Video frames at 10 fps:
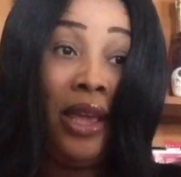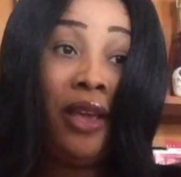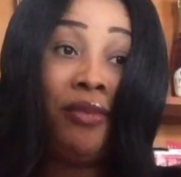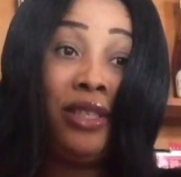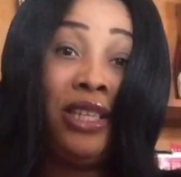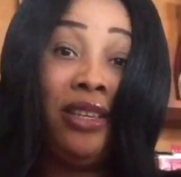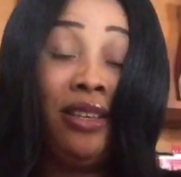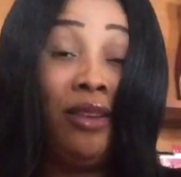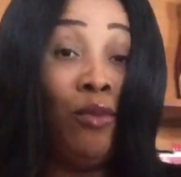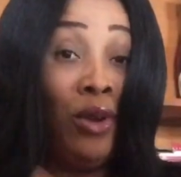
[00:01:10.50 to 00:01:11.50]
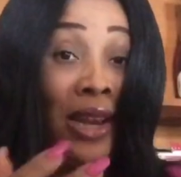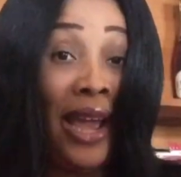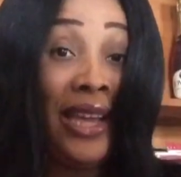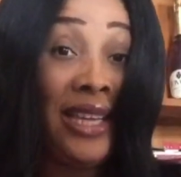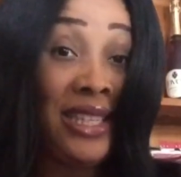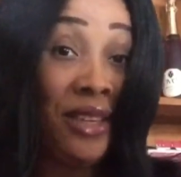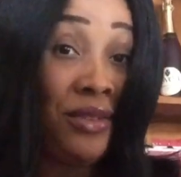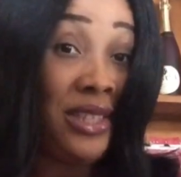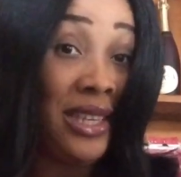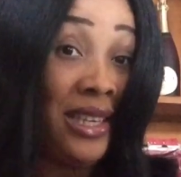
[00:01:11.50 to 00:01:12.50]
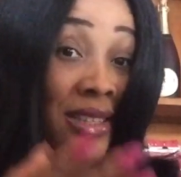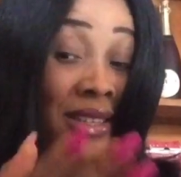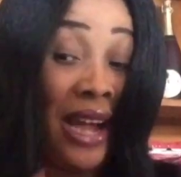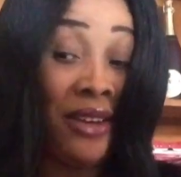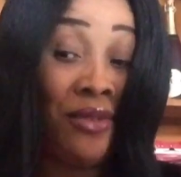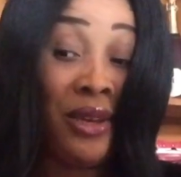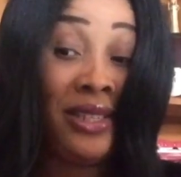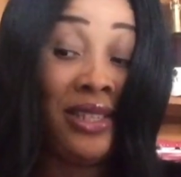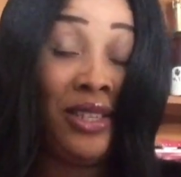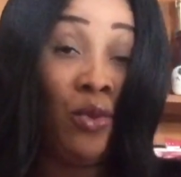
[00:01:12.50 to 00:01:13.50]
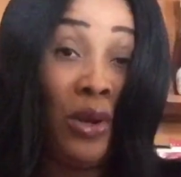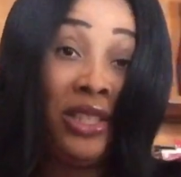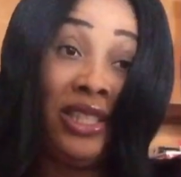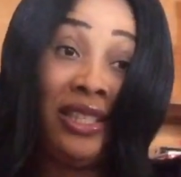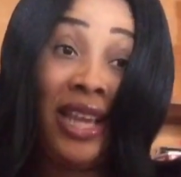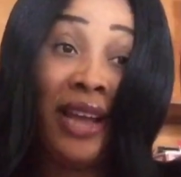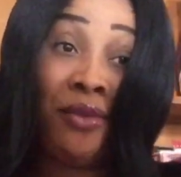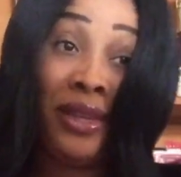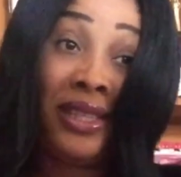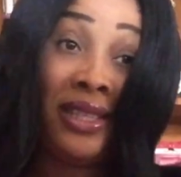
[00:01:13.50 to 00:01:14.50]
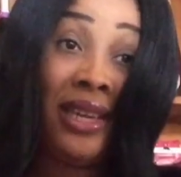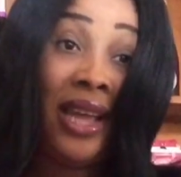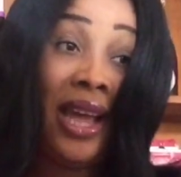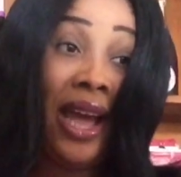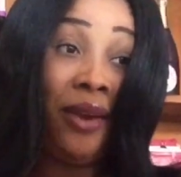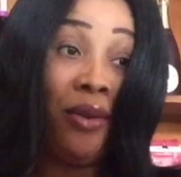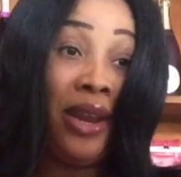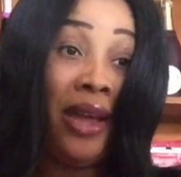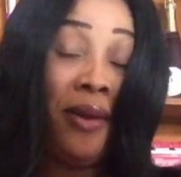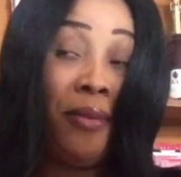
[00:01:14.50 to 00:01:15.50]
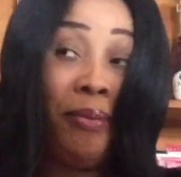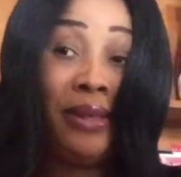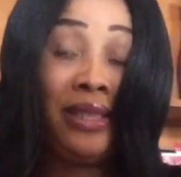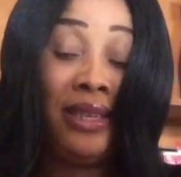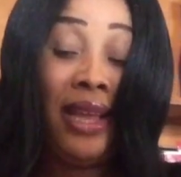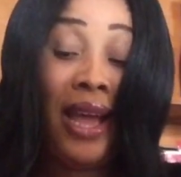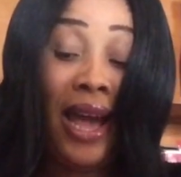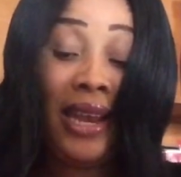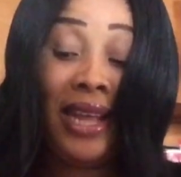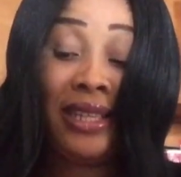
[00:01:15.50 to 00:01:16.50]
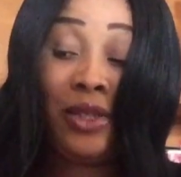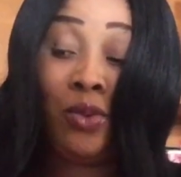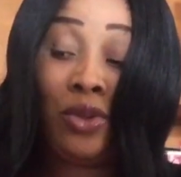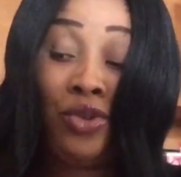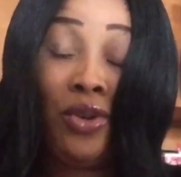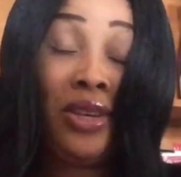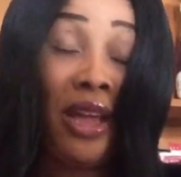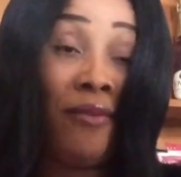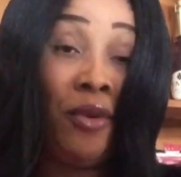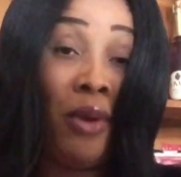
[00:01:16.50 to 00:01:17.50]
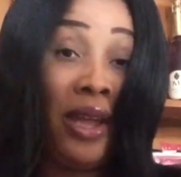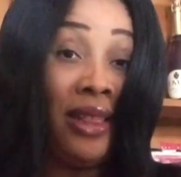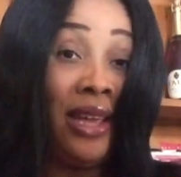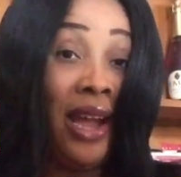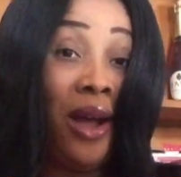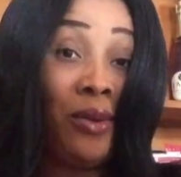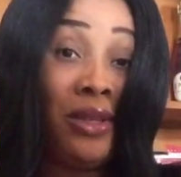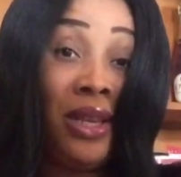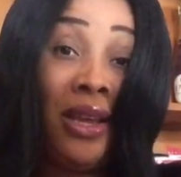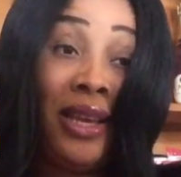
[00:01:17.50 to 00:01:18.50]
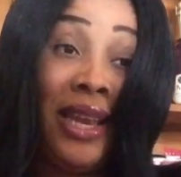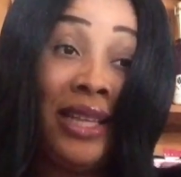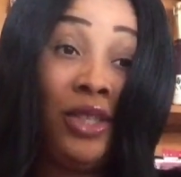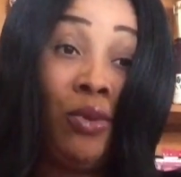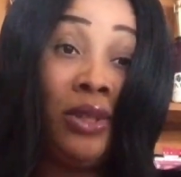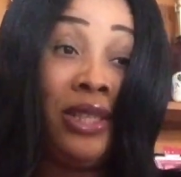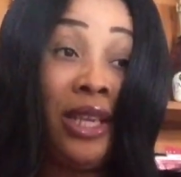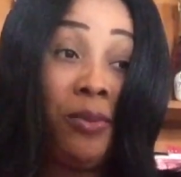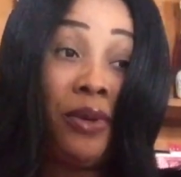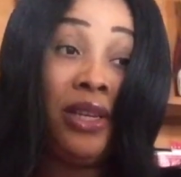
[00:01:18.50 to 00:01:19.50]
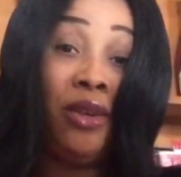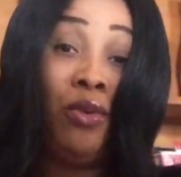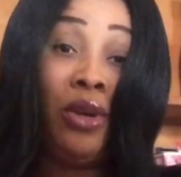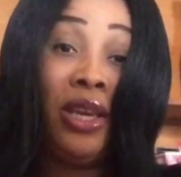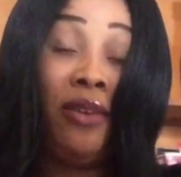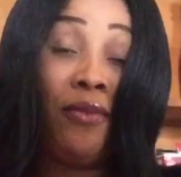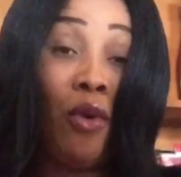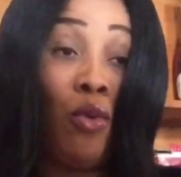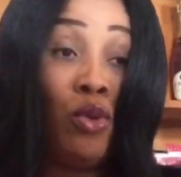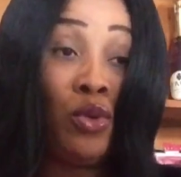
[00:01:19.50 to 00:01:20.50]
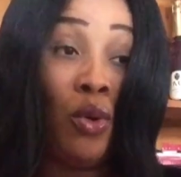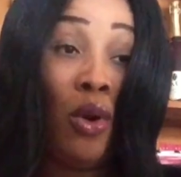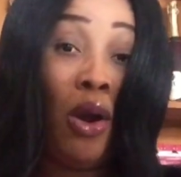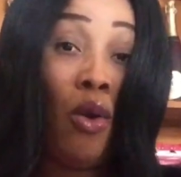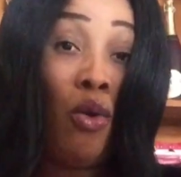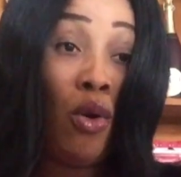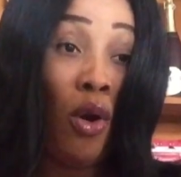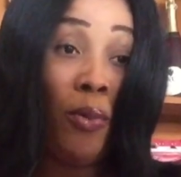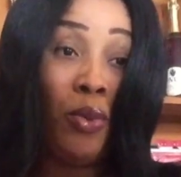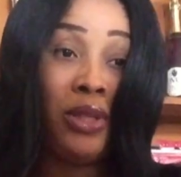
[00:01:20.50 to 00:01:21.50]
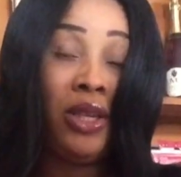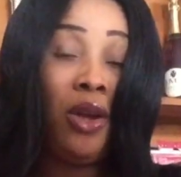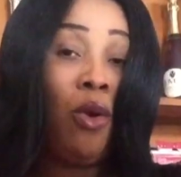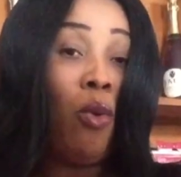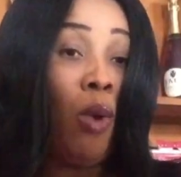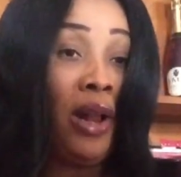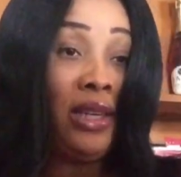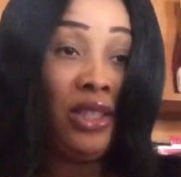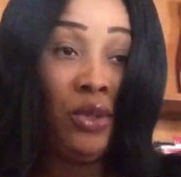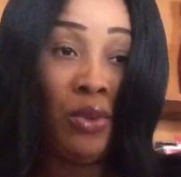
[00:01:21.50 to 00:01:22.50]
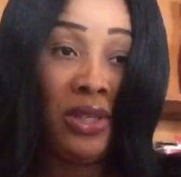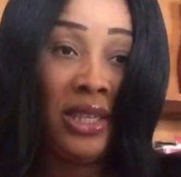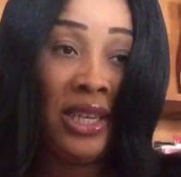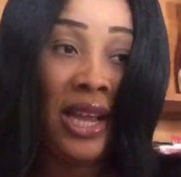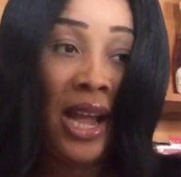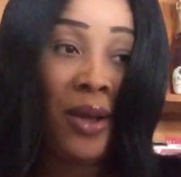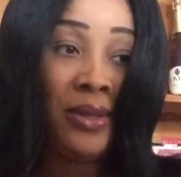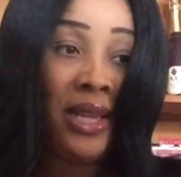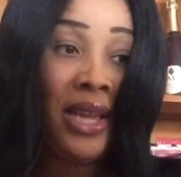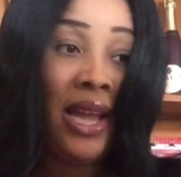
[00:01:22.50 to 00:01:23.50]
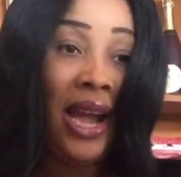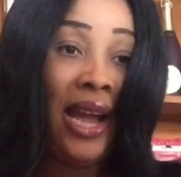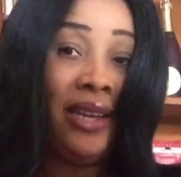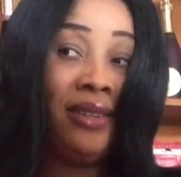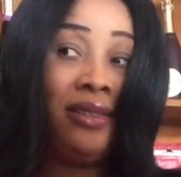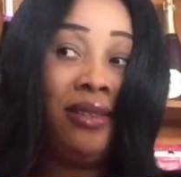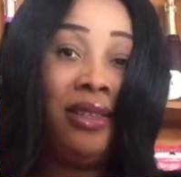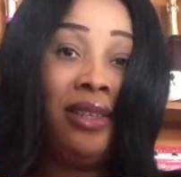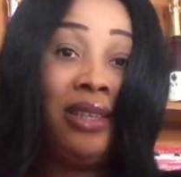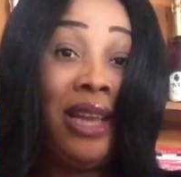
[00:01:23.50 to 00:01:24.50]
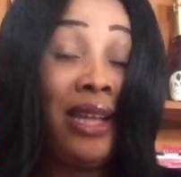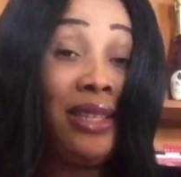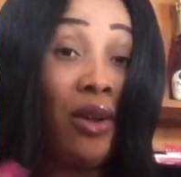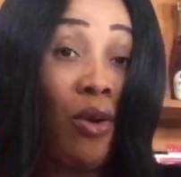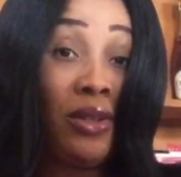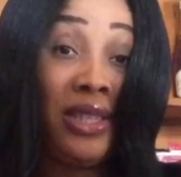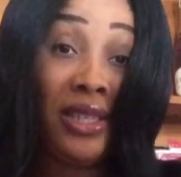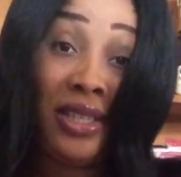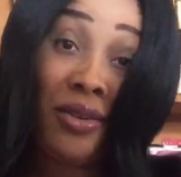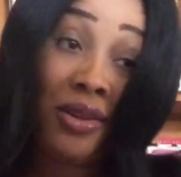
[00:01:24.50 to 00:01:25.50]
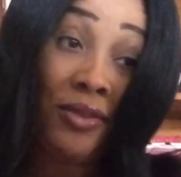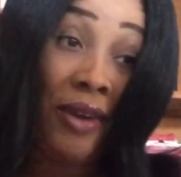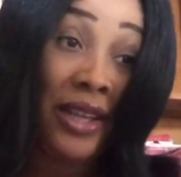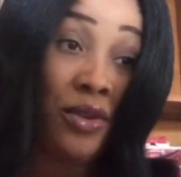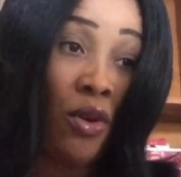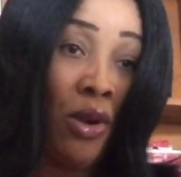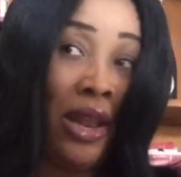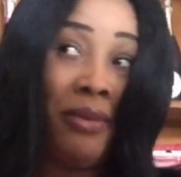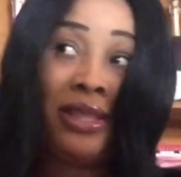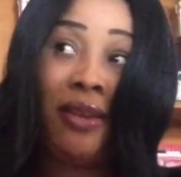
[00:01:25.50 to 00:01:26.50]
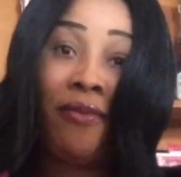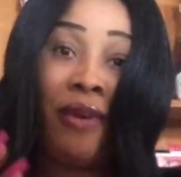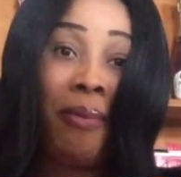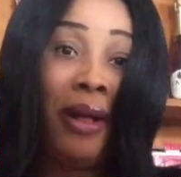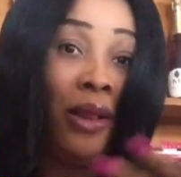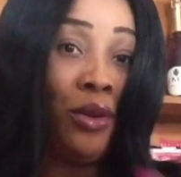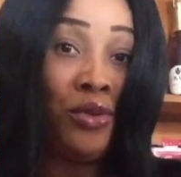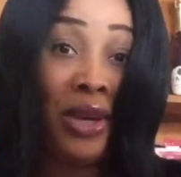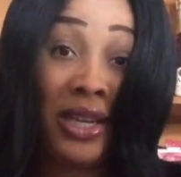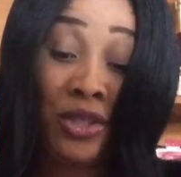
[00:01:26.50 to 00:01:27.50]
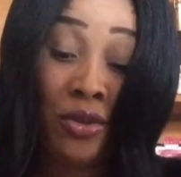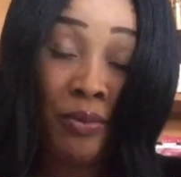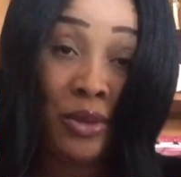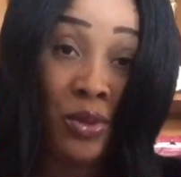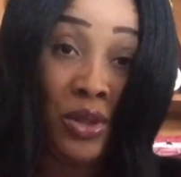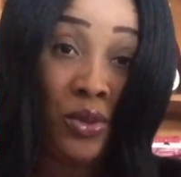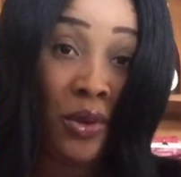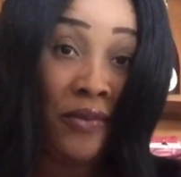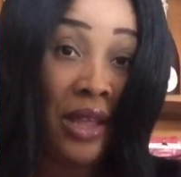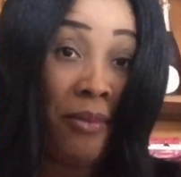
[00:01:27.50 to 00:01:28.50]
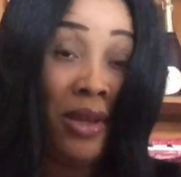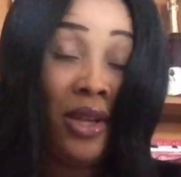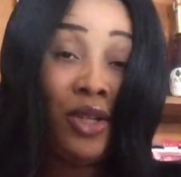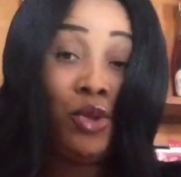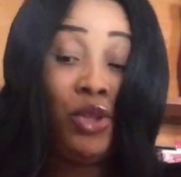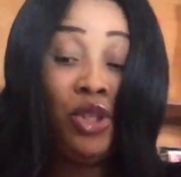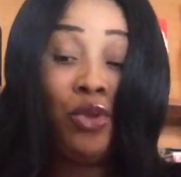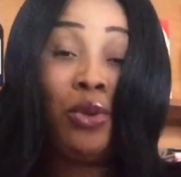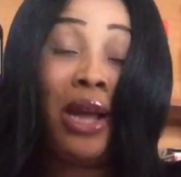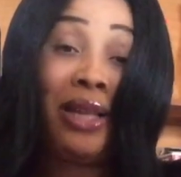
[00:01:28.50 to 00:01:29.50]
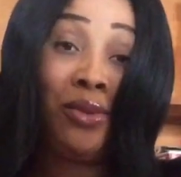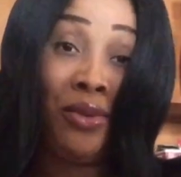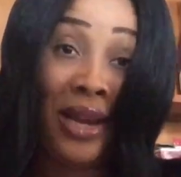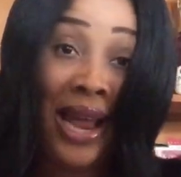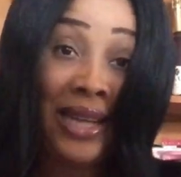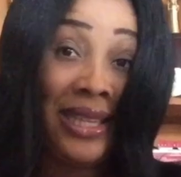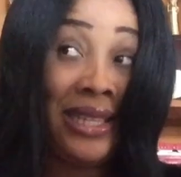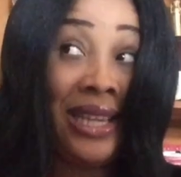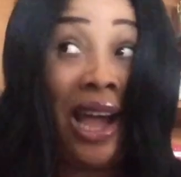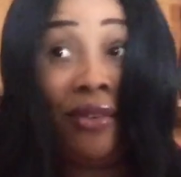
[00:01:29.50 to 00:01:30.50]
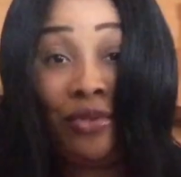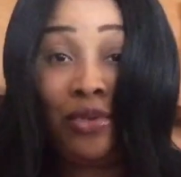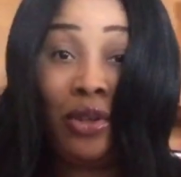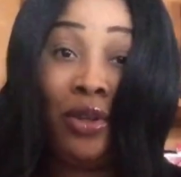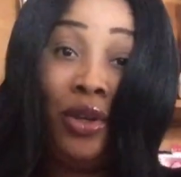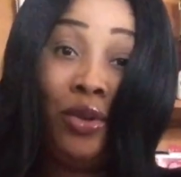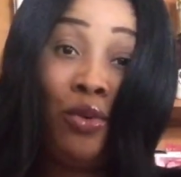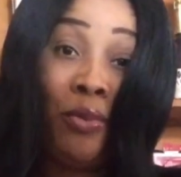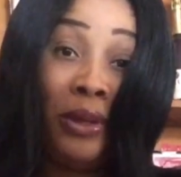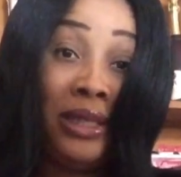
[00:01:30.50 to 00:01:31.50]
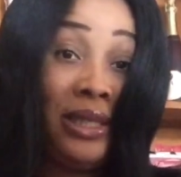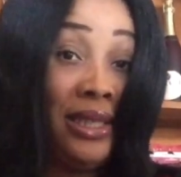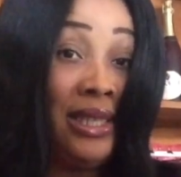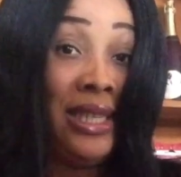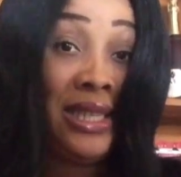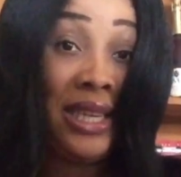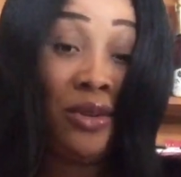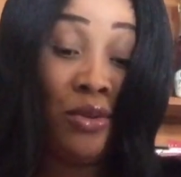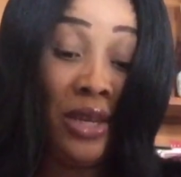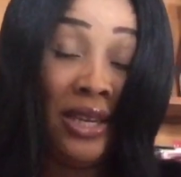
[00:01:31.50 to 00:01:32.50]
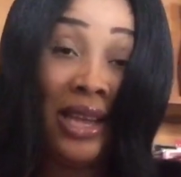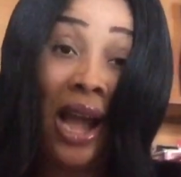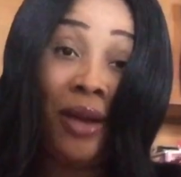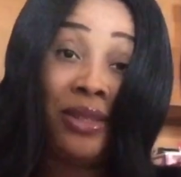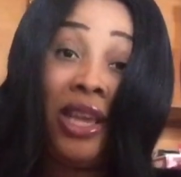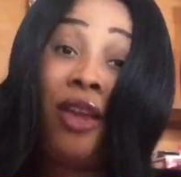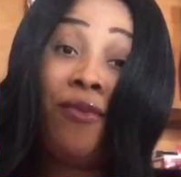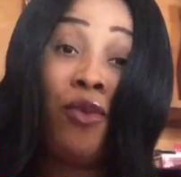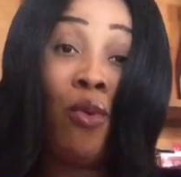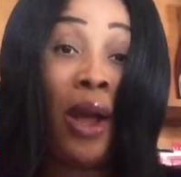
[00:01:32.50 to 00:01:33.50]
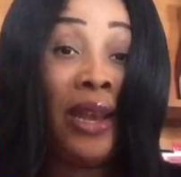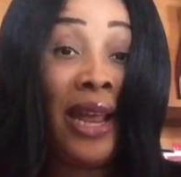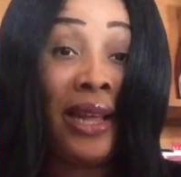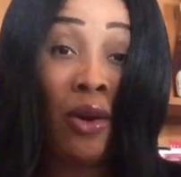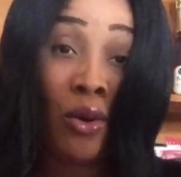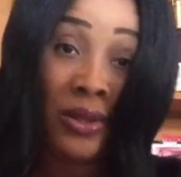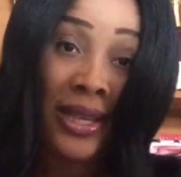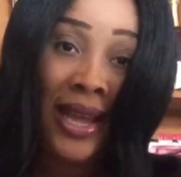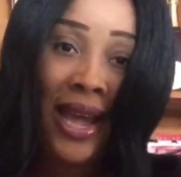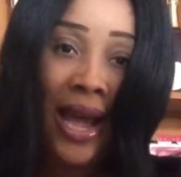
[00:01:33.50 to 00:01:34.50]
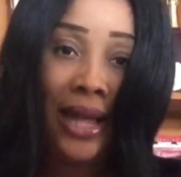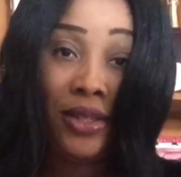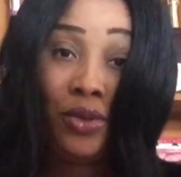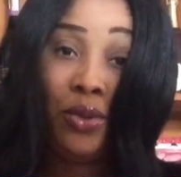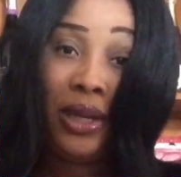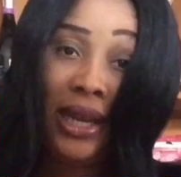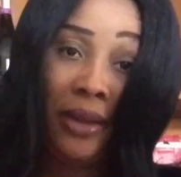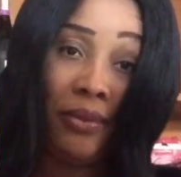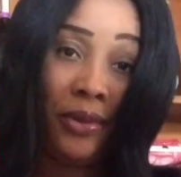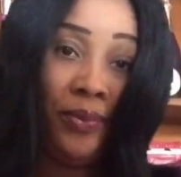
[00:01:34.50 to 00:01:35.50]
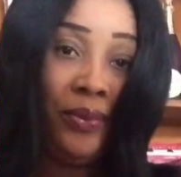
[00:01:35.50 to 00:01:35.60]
If she would like it, if she is addressed the way she is addressing another person. And that it was shown everywhere in the house that she was desperately looking for who to hook up with while she was in the house. And that caused a serious fight, or let me say verbal altercation between two of them. Tuochi told her to relax, that after all, nobody dated you in the house if you were that hot as you claimed.